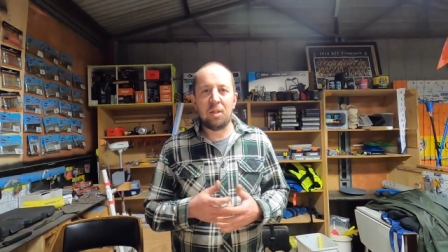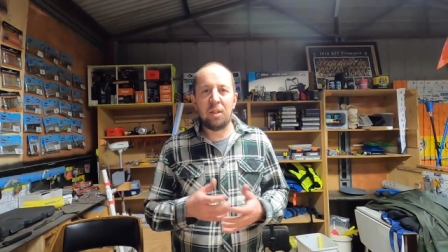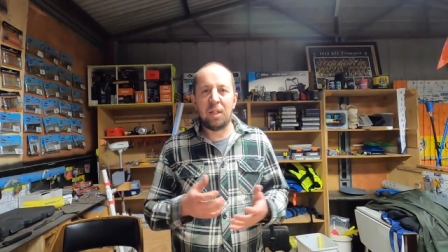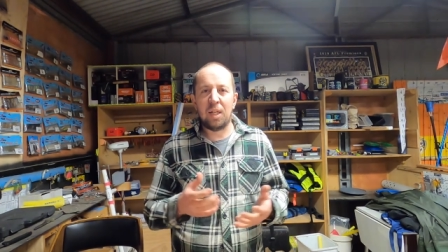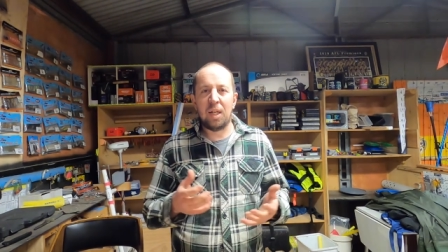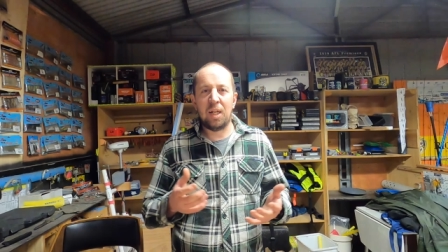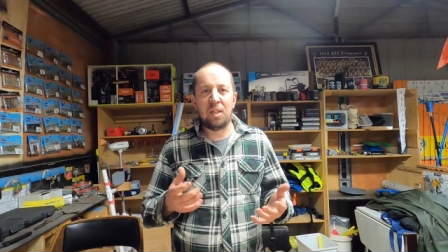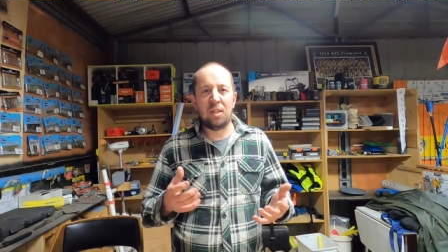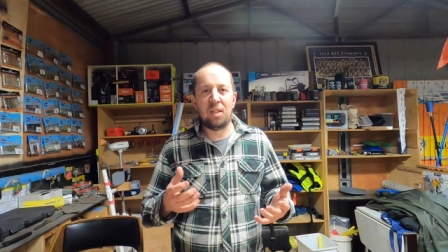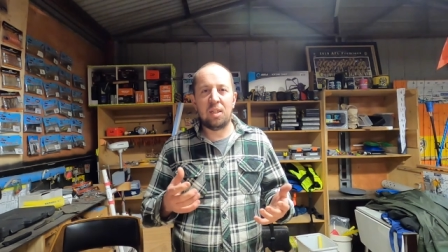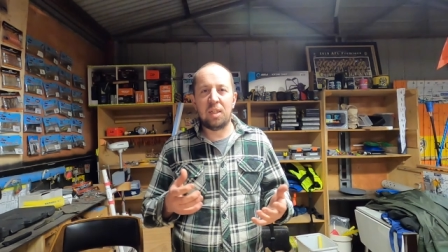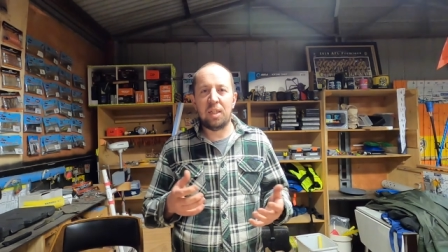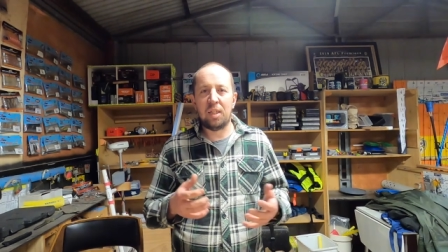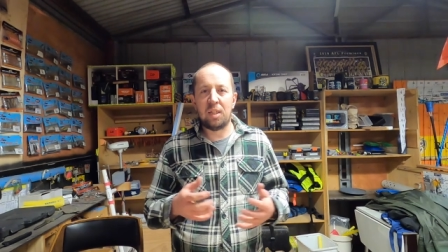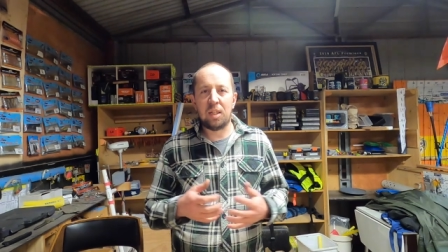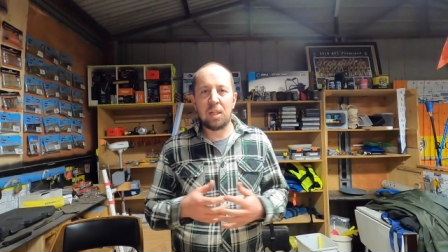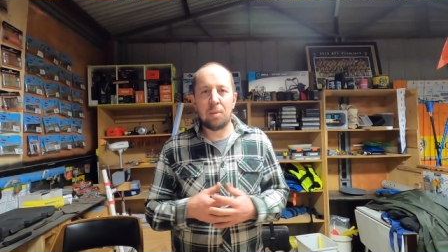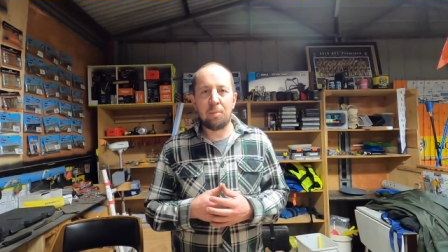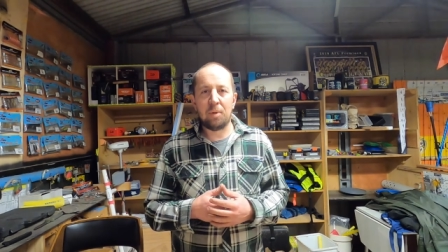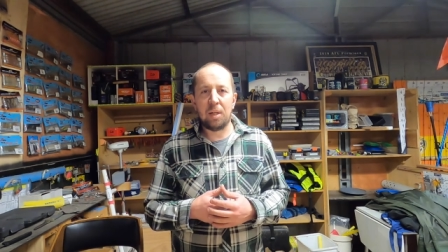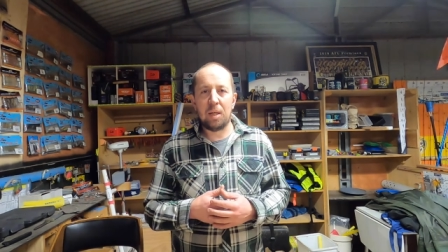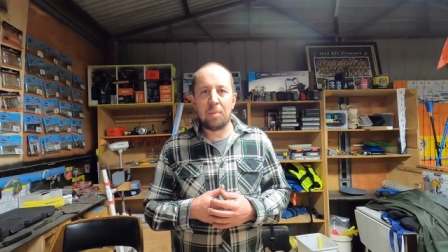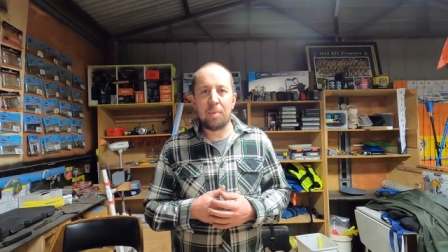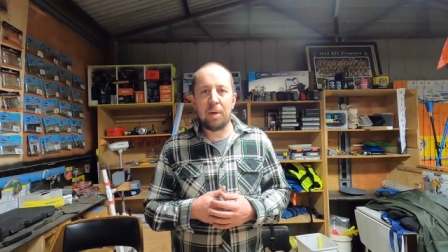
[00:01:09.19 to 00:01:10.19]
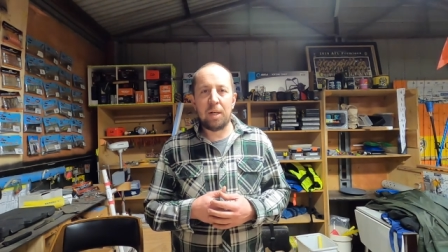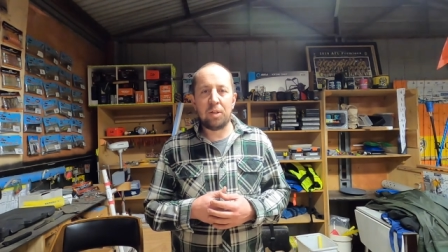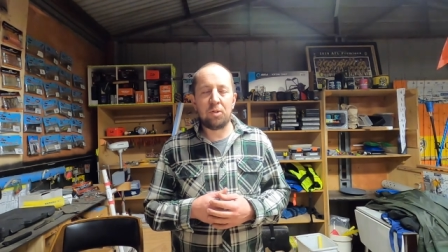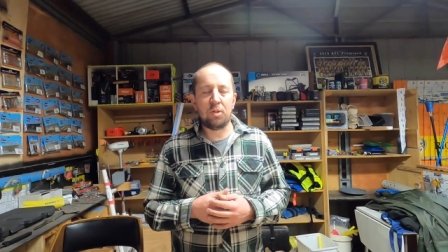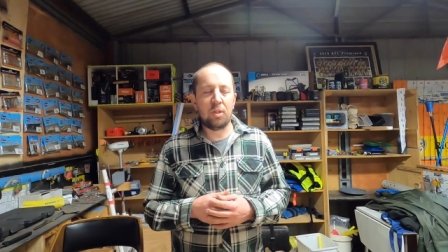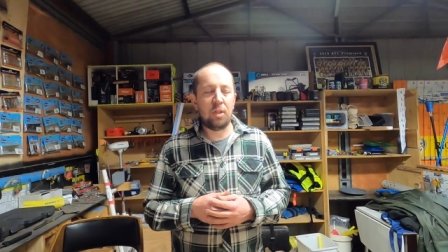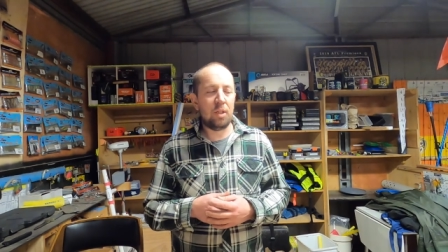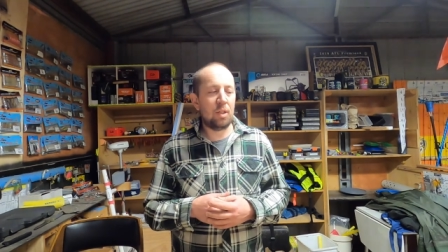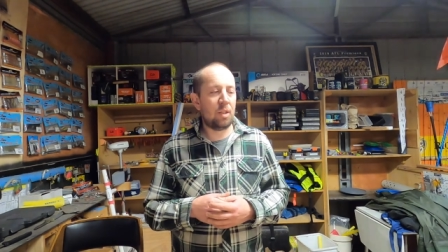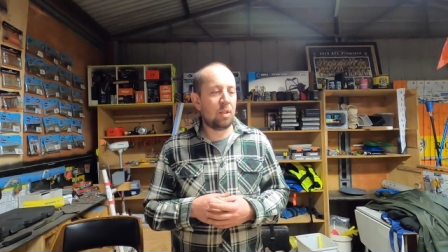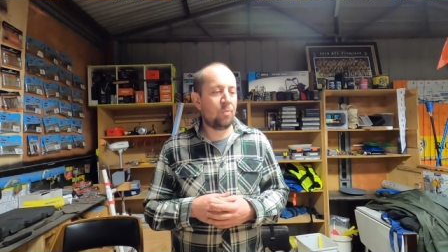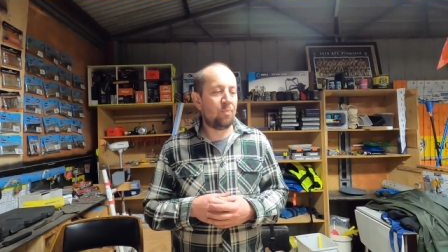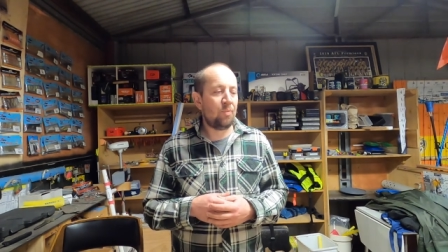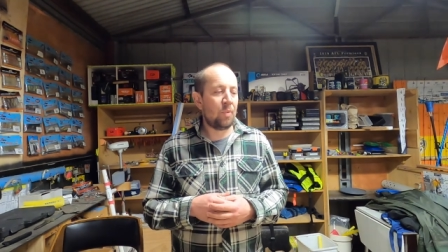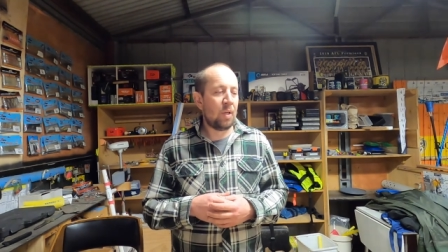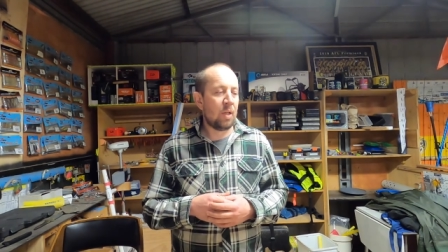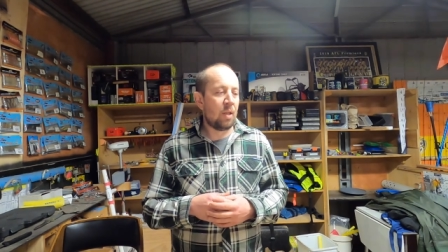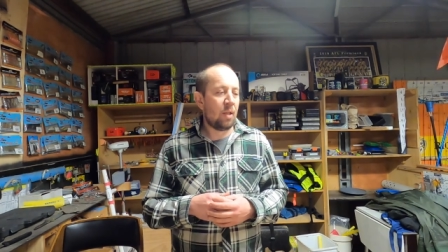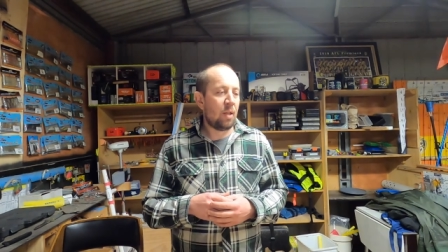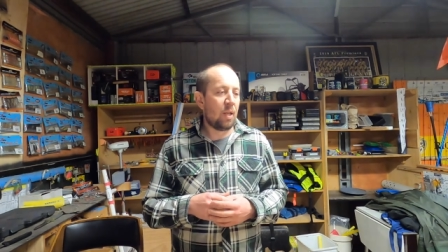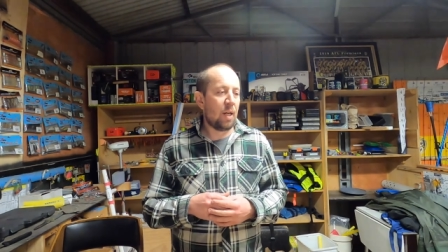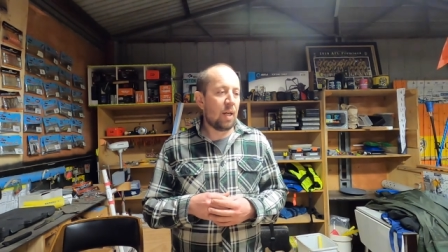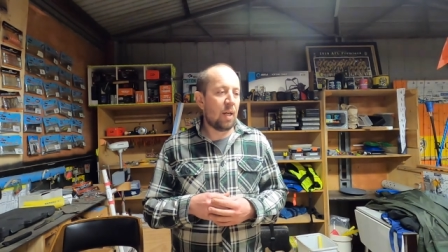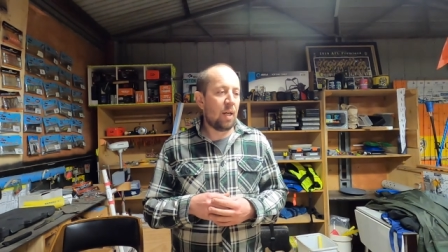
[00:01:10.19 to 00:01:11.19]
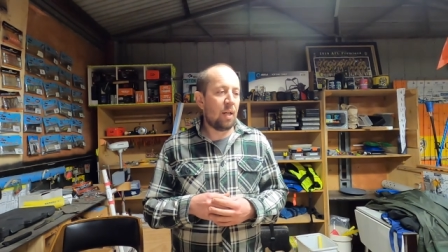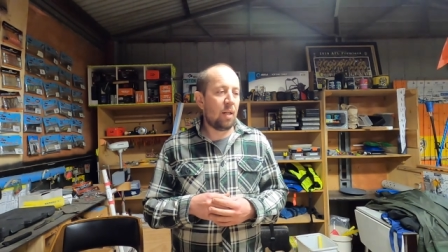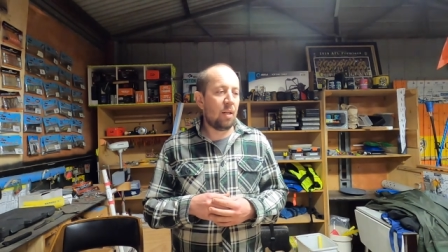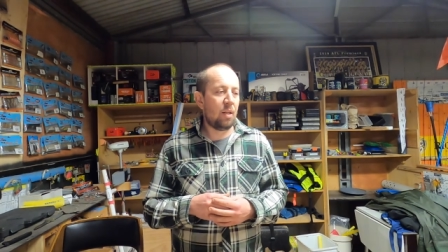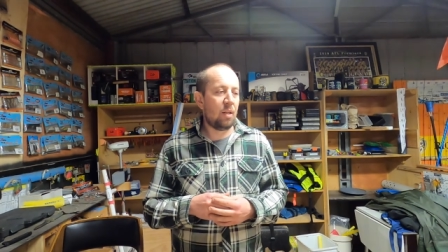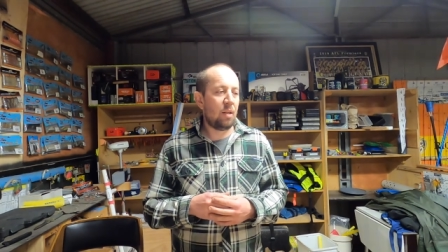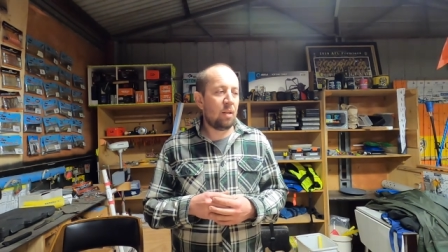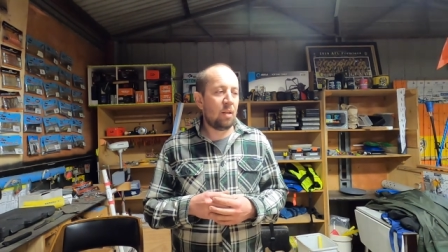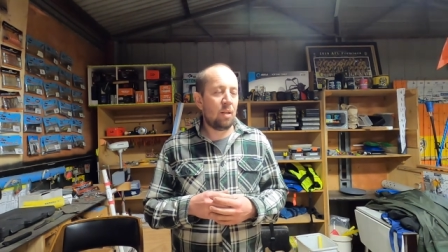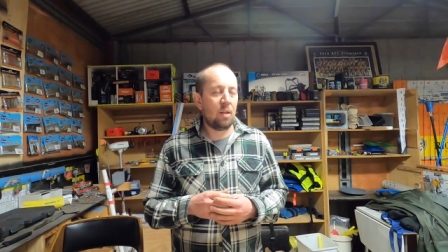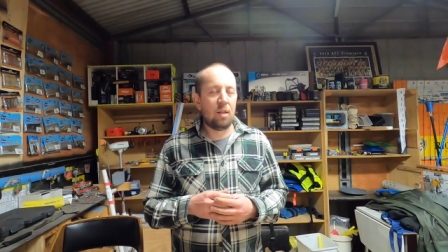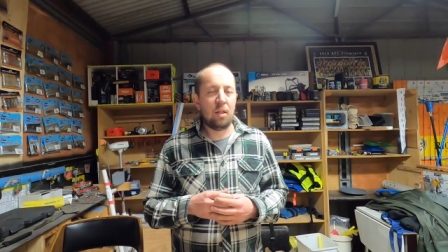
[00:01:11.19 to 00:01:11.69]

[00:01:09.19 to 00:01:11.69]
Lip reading: I think I had 6 AA batteries, and